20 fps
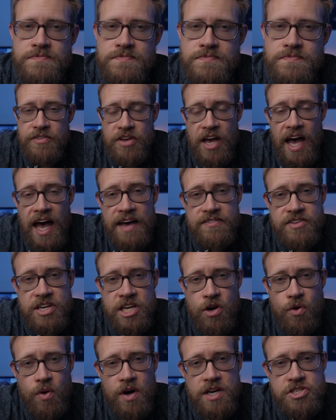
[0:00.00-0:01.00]
If you have any
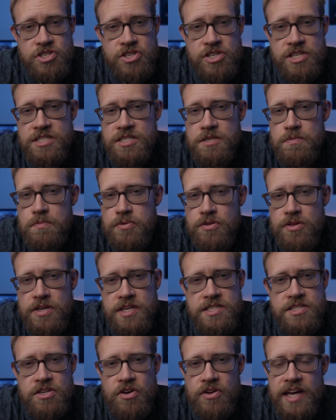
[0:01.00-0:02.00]
questions,
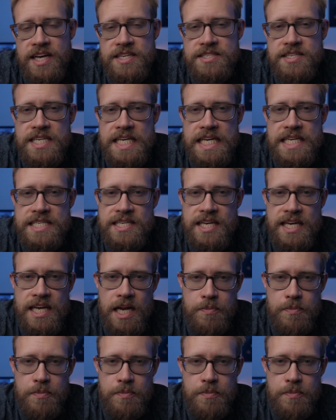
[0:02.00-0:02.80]
please don't hesitate to hit